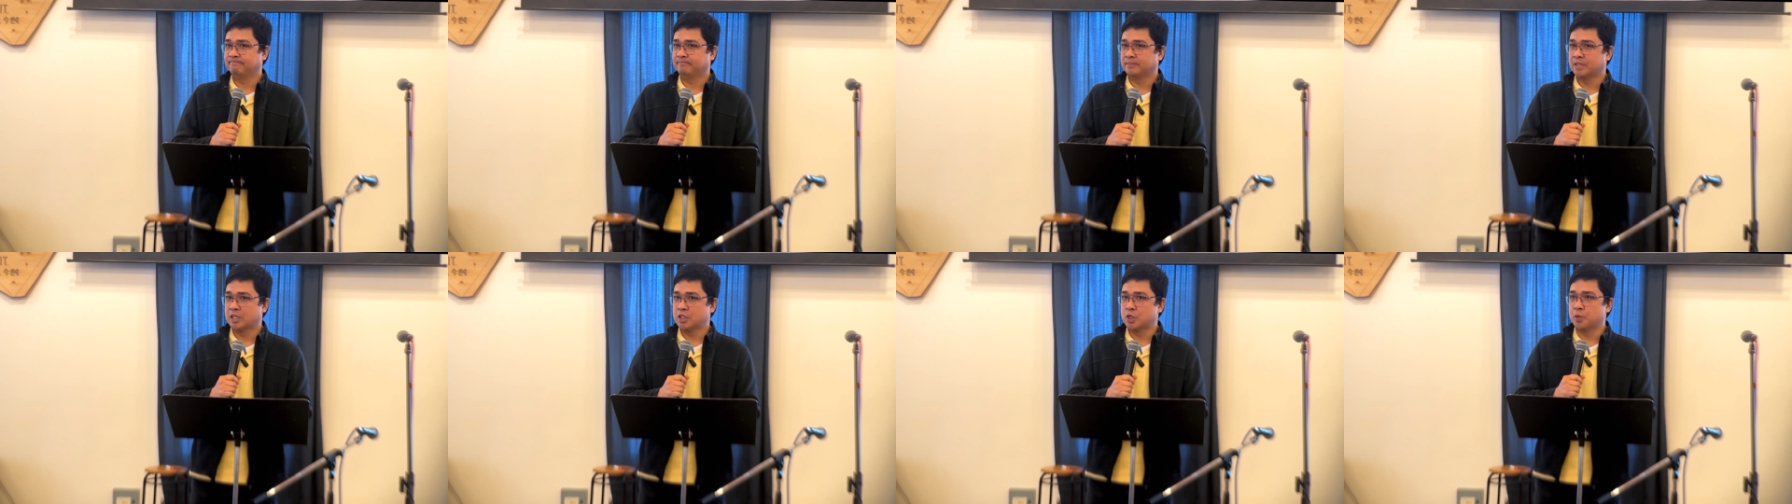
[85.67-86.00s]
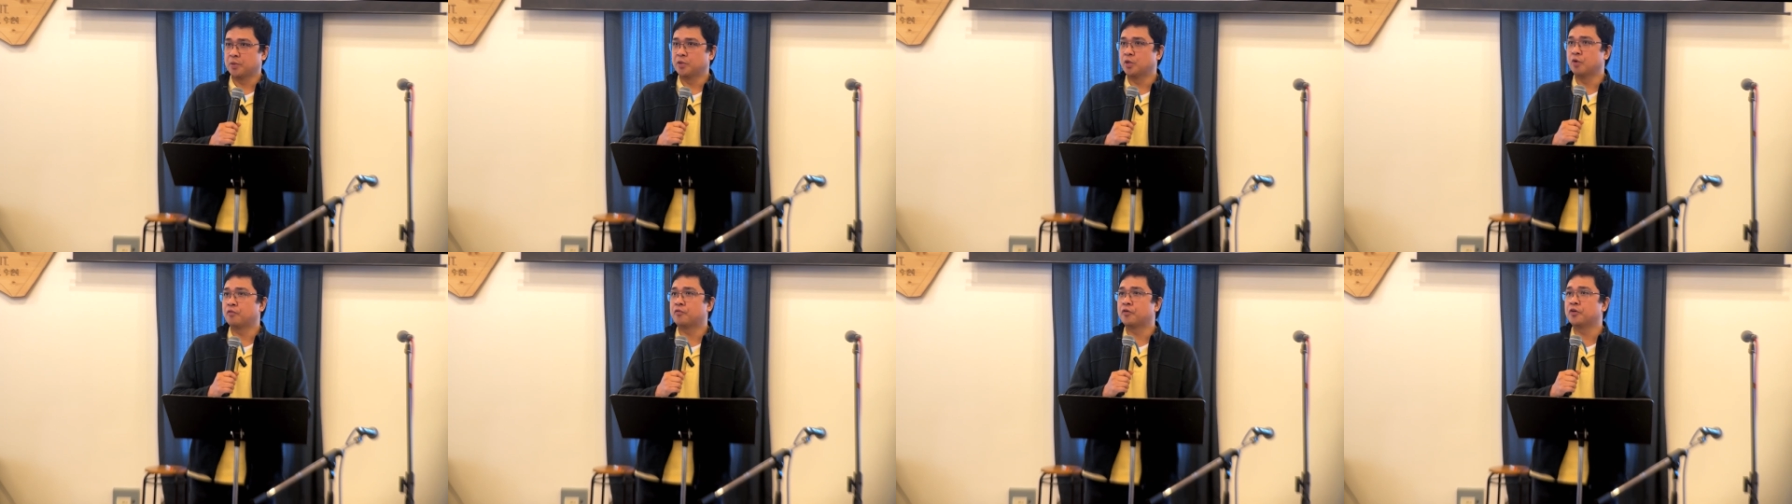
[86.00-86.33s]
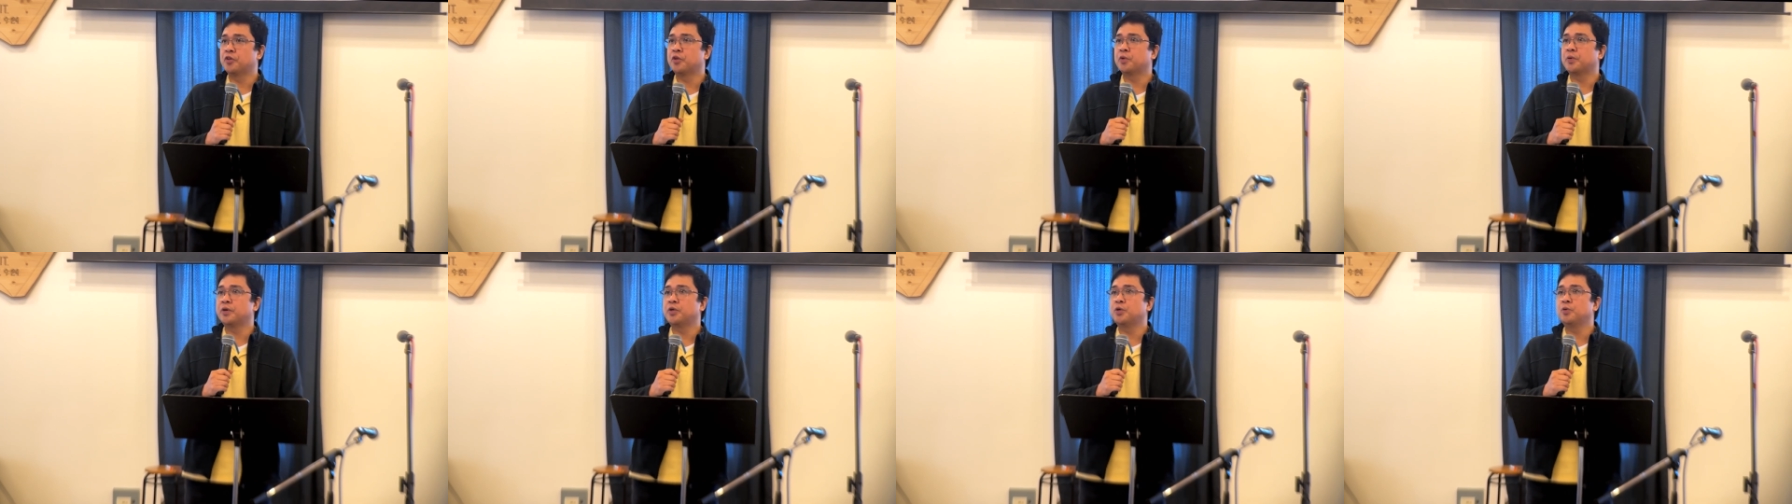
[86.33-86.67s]
So, with no
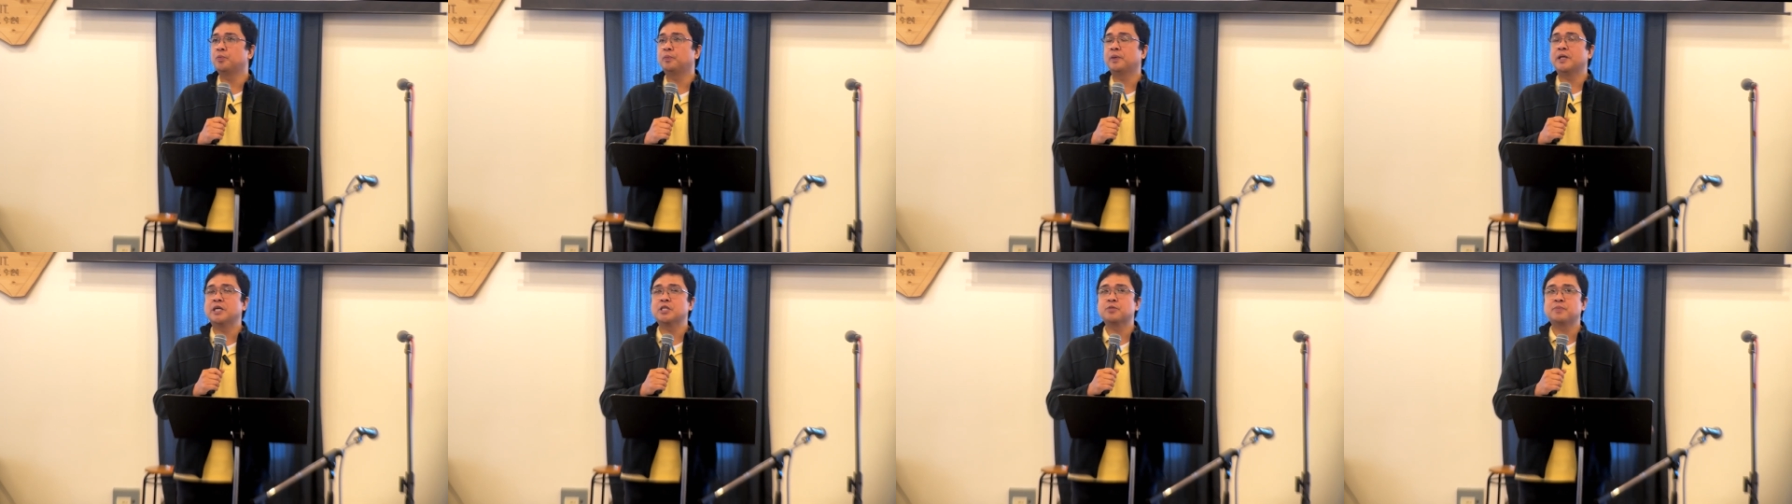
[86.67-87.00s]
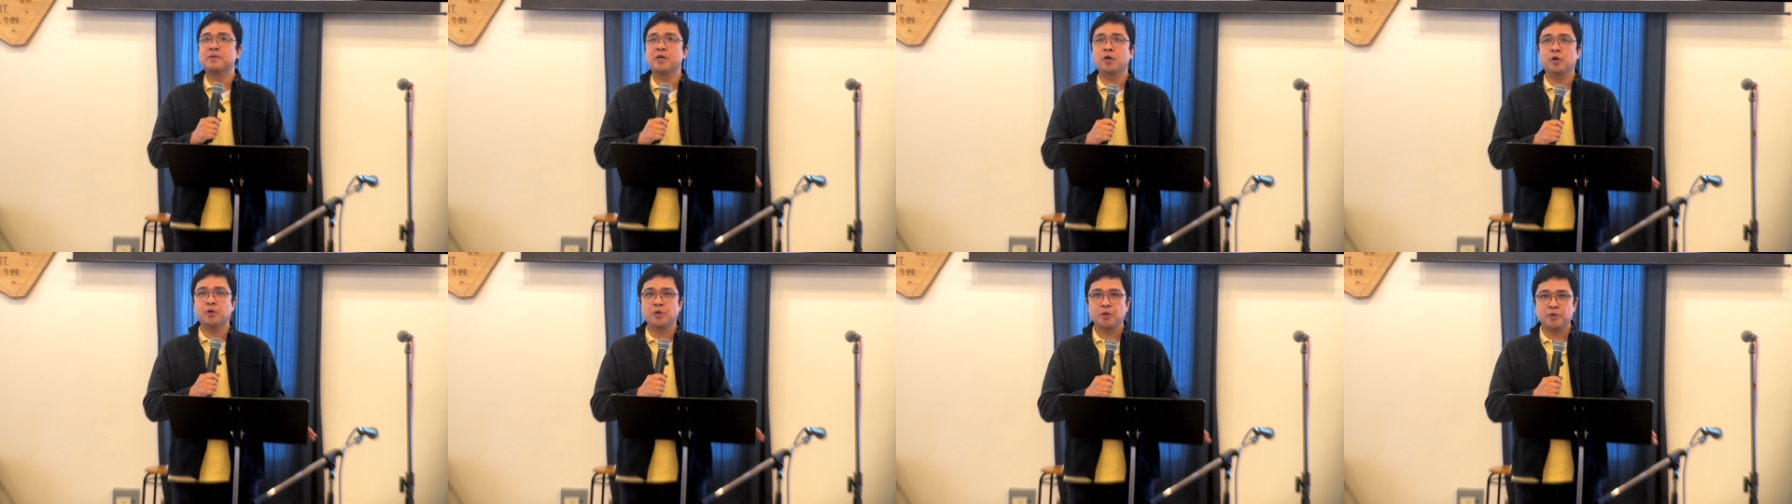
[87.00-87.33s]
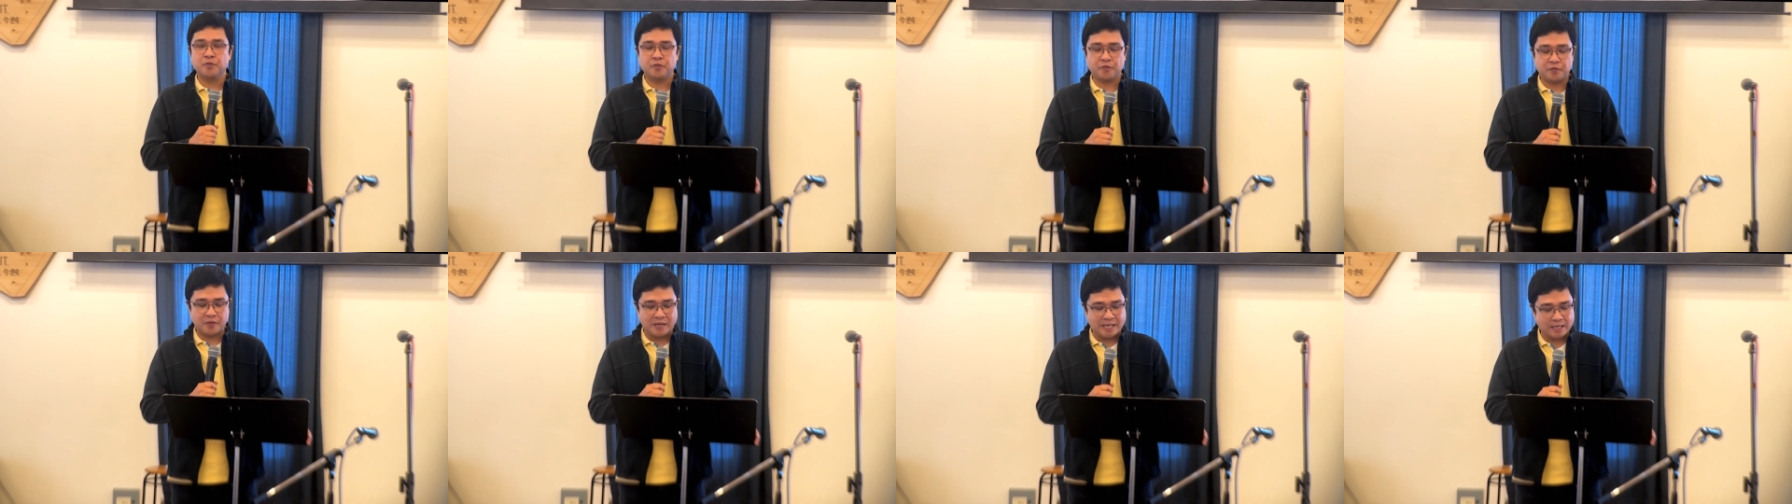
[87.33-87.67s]
further ado, please be on your
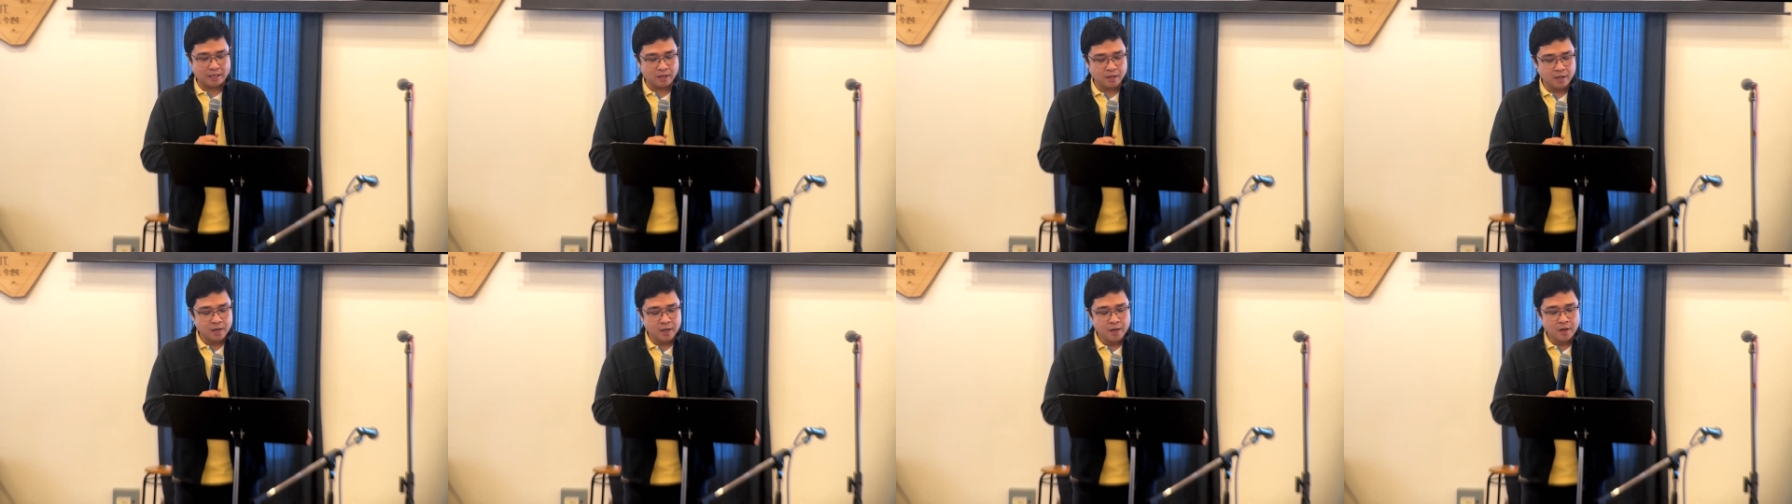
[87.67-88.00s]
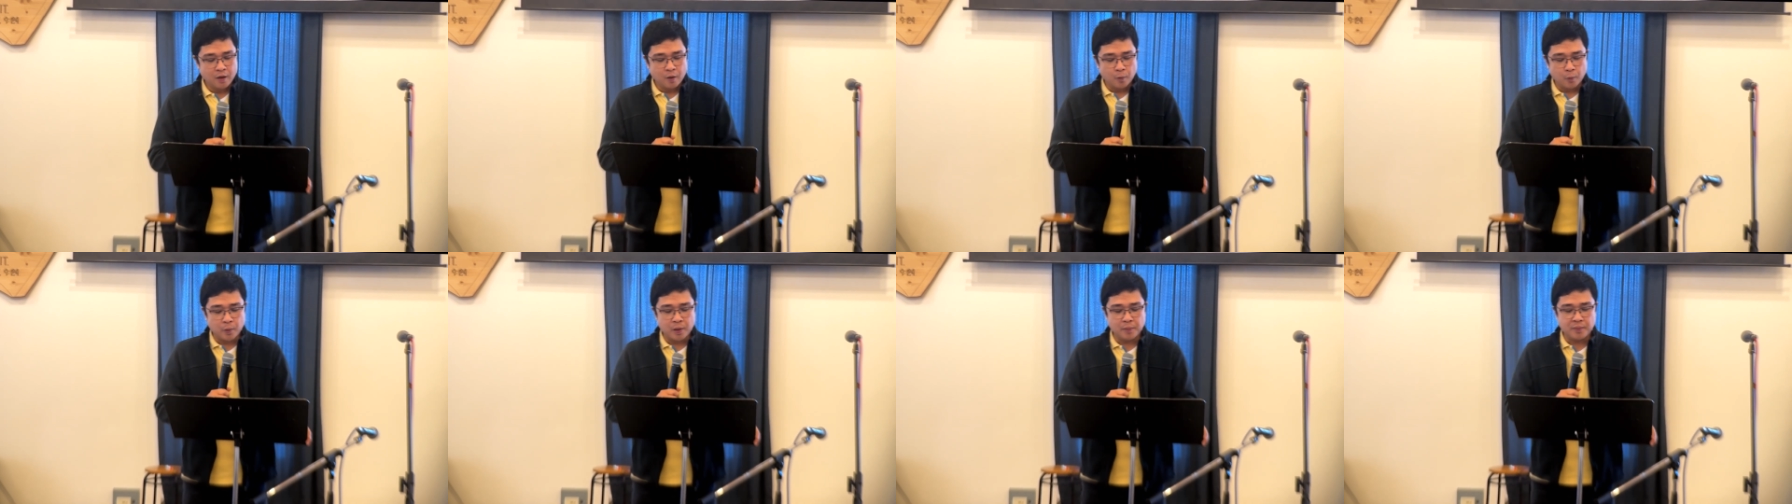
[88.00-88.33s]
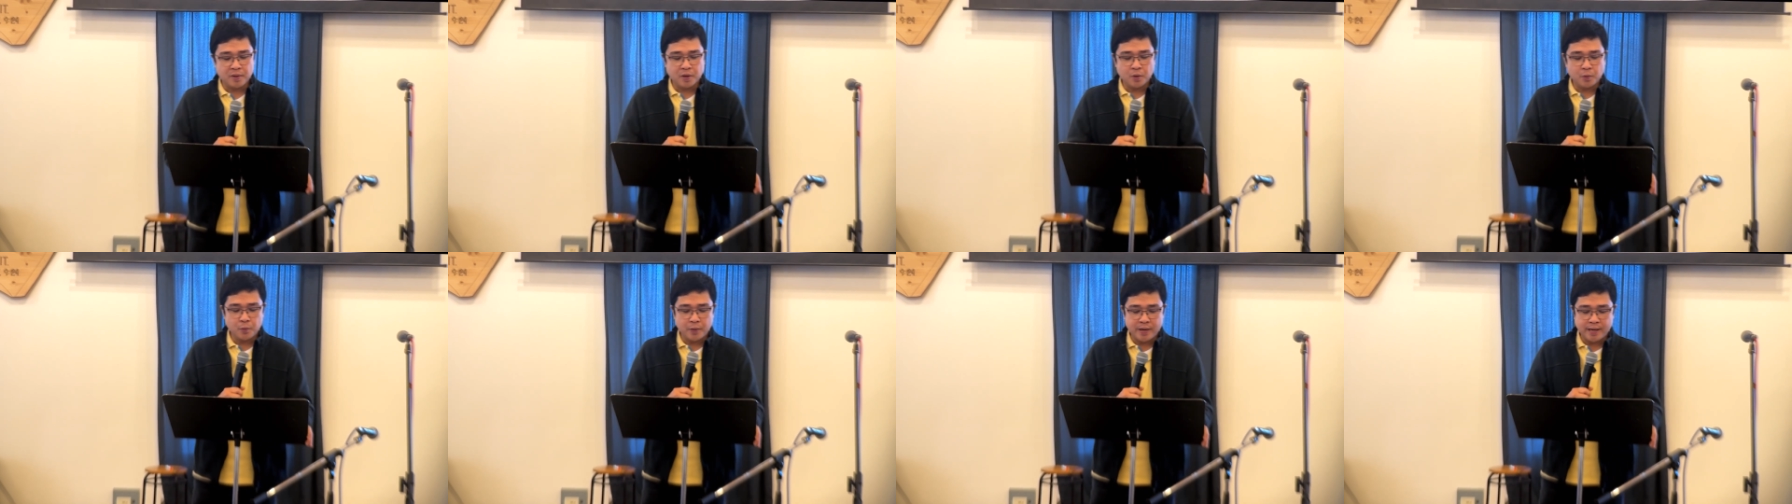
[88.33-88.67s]
feet We'll
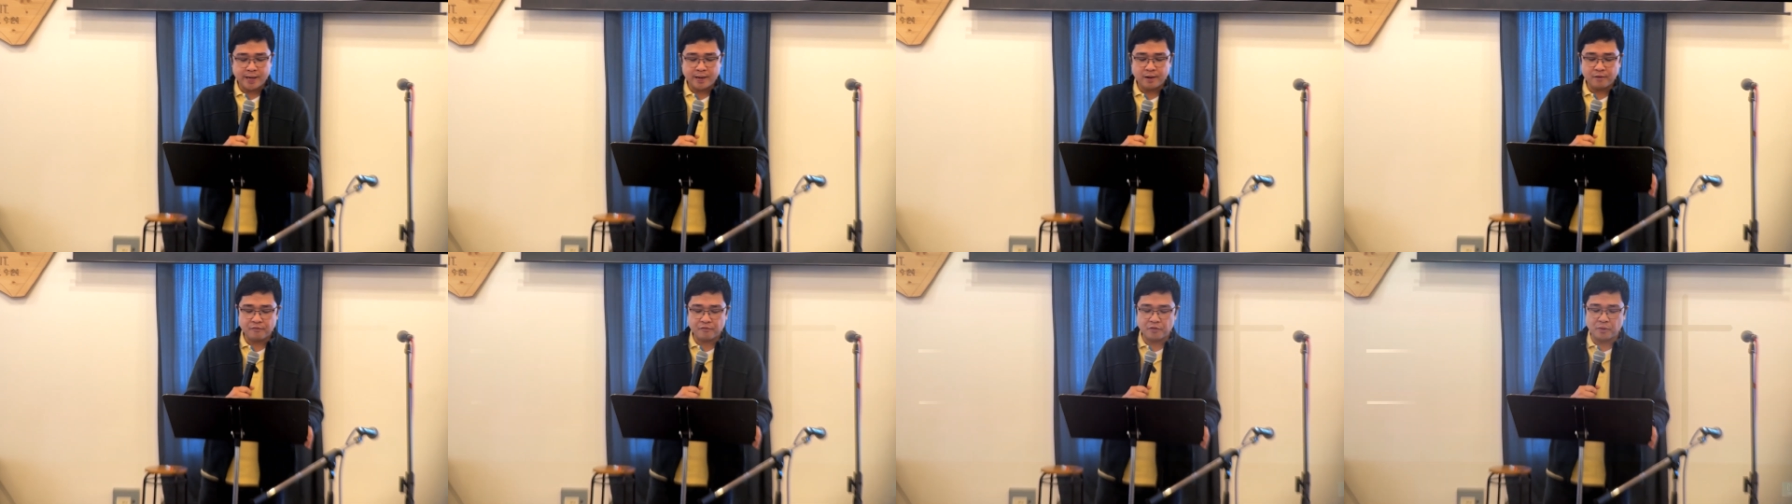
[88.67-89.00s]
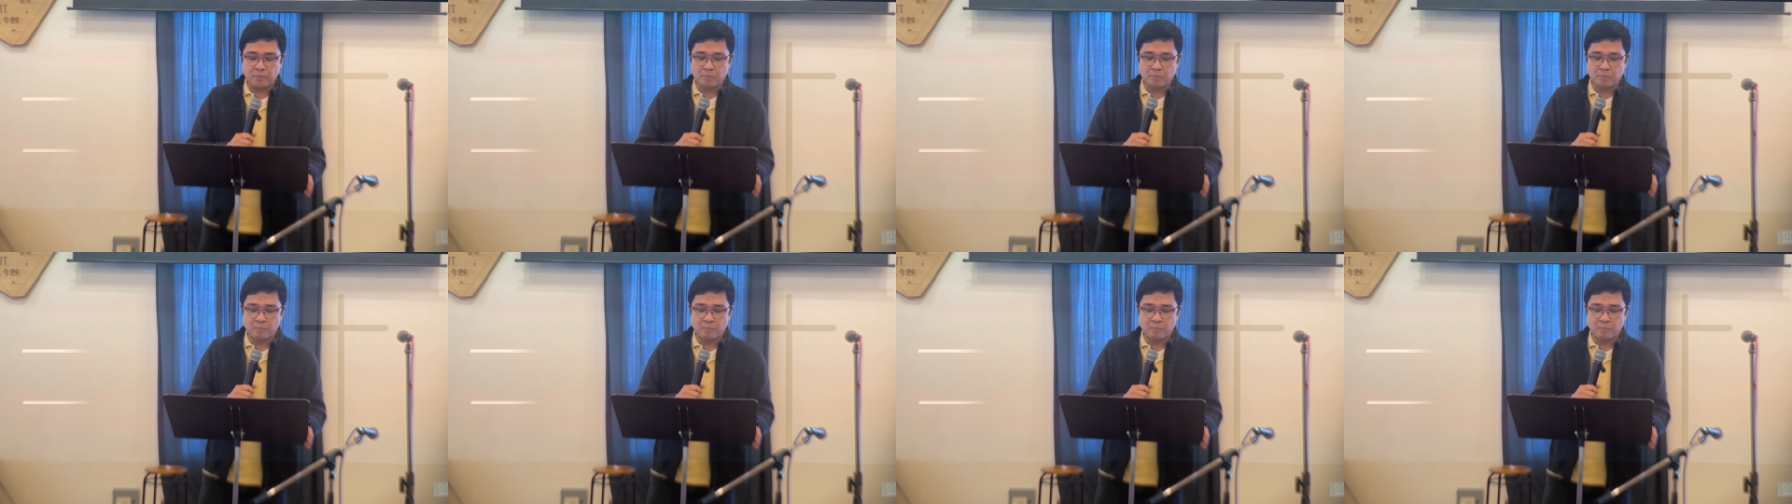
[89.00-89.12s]
be reading from